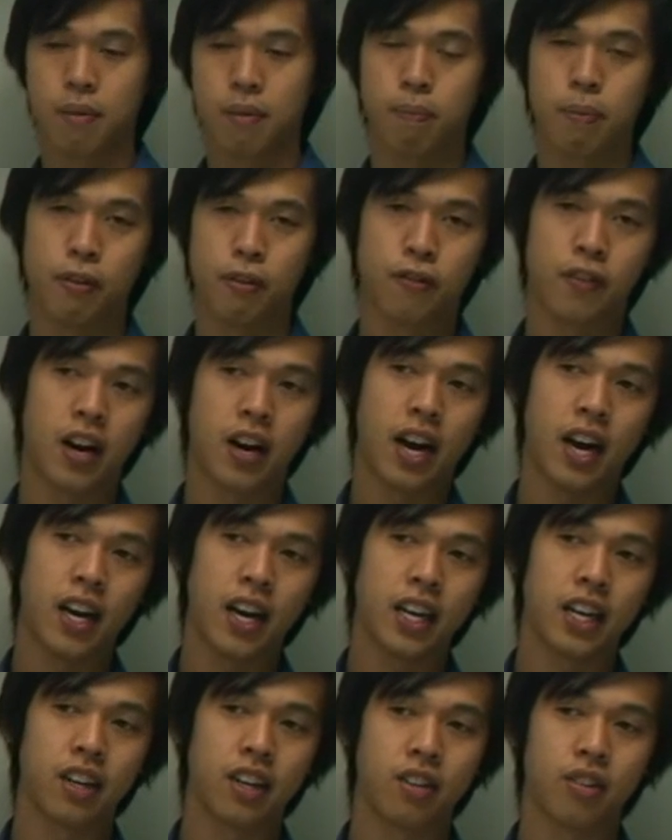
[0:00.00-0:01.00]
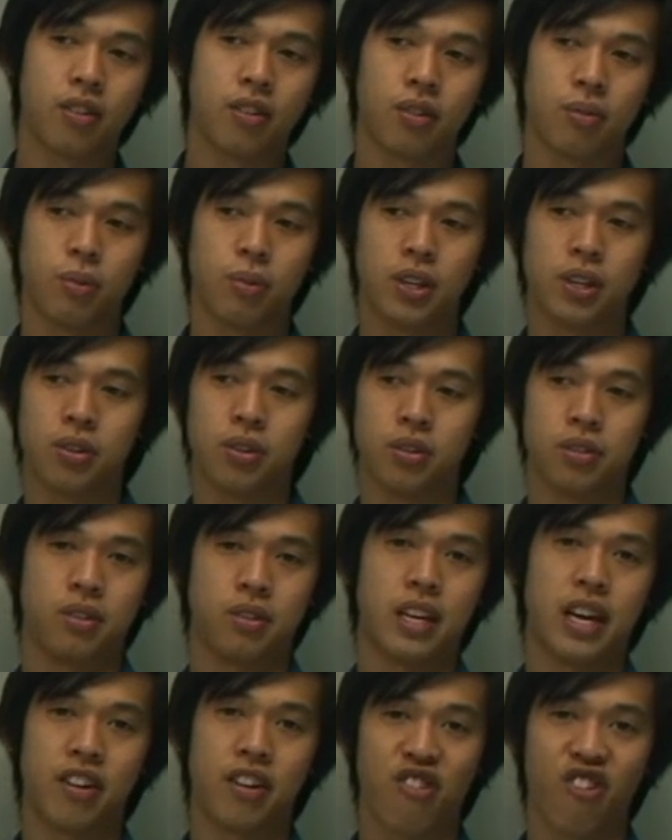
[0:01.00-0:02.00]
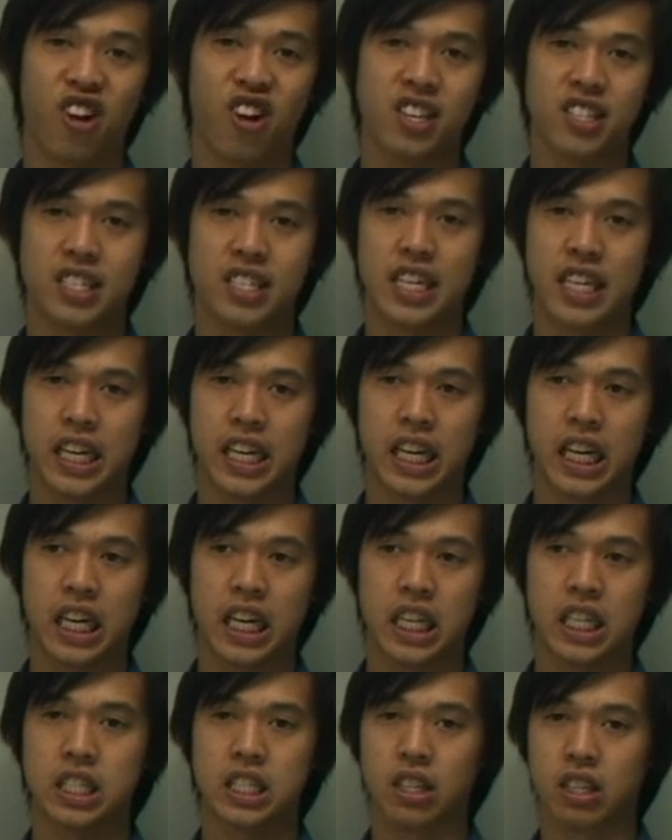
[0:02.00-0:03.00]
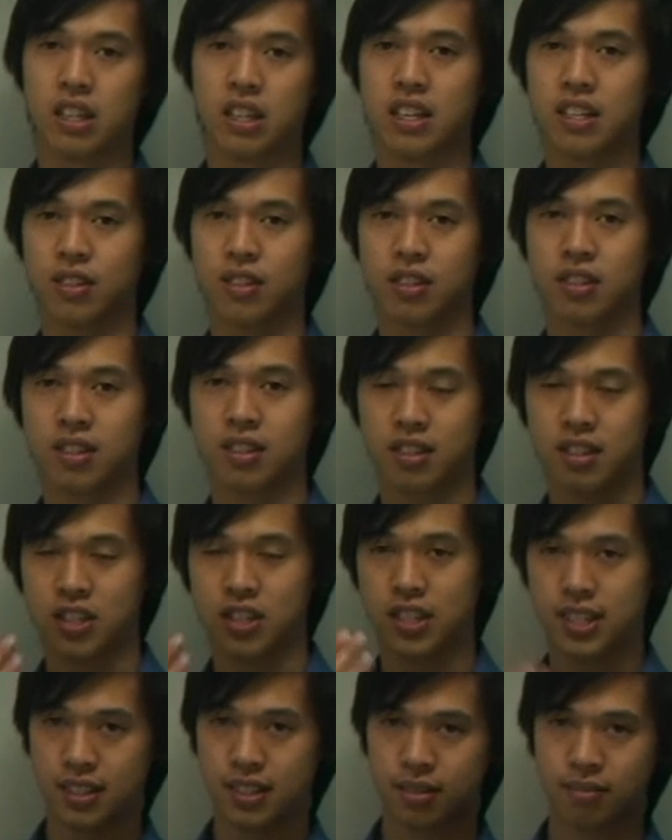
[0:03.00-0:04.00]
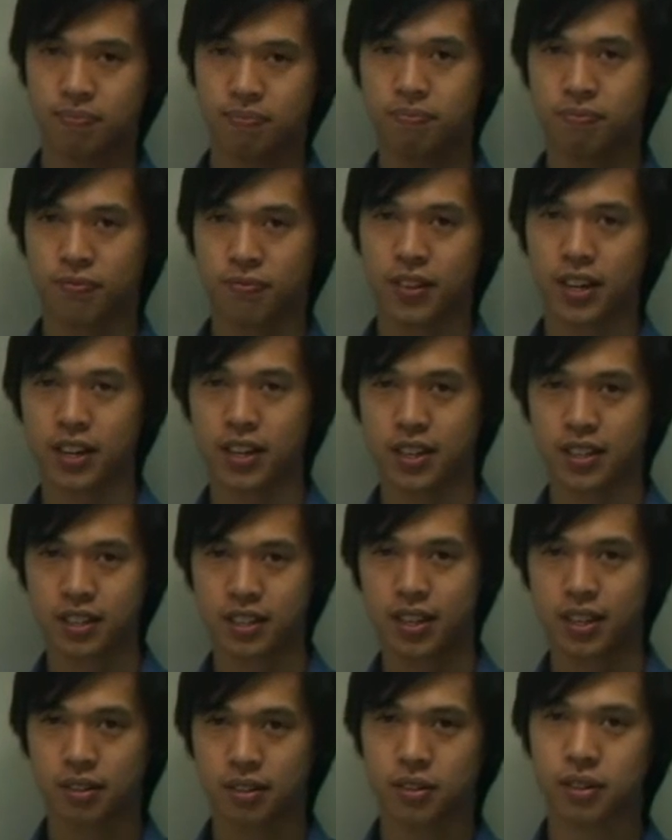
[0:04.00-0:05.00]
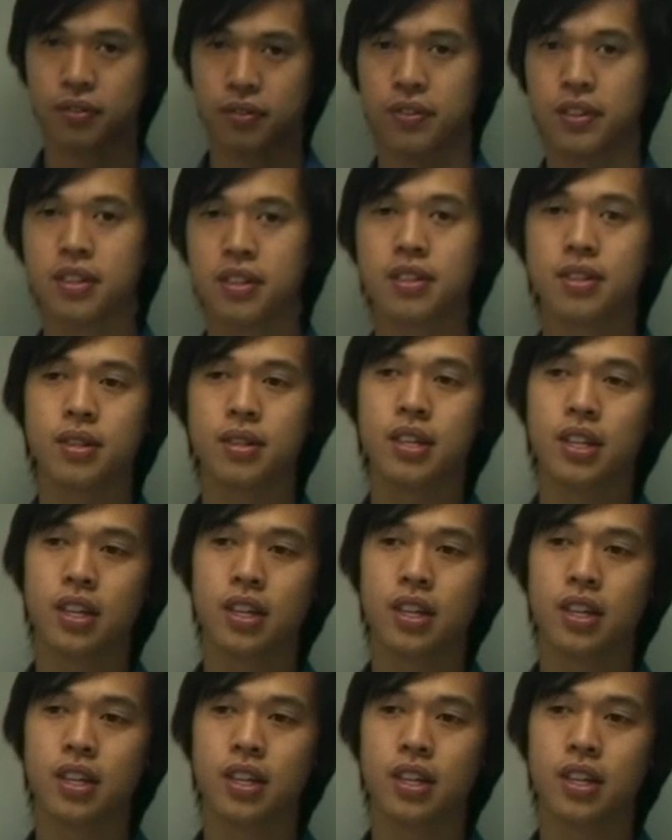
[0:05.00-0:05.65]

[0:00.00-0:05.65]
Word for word: But for iron, we call that rusting. So there's just the very subtle difference.